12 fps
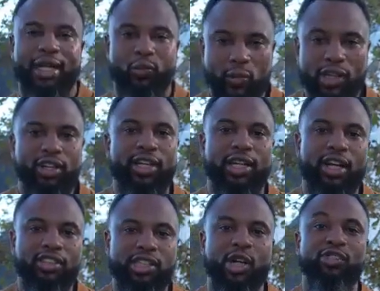we look at
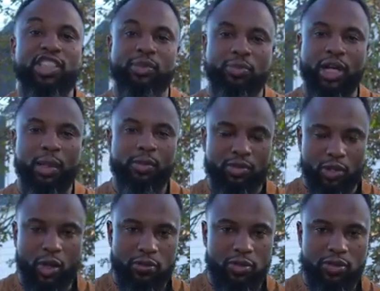ourselves as problem
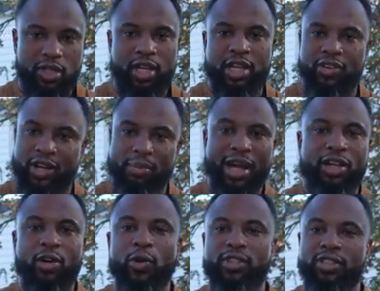solvers, right? My
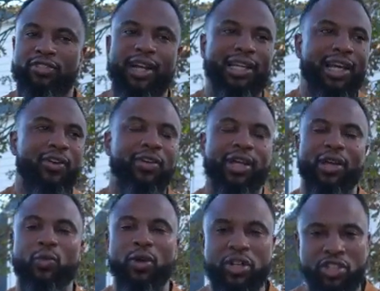goal is to find out, okay,
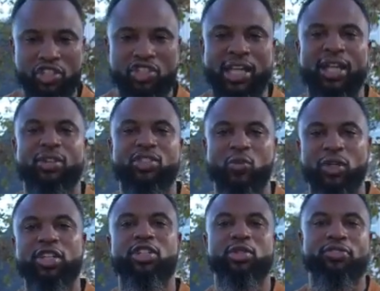what is your challenge? What
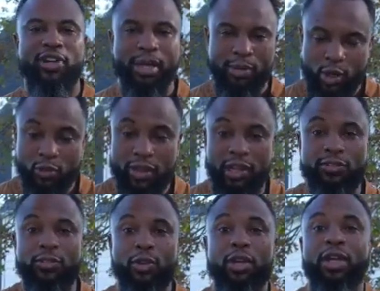did you invite me over here
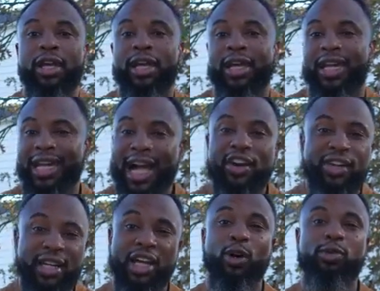for? And how
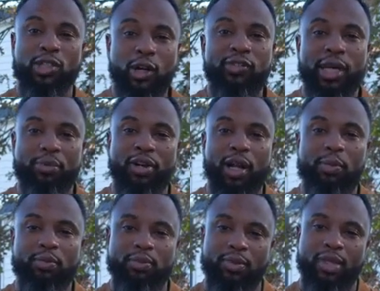can I help solve that problem?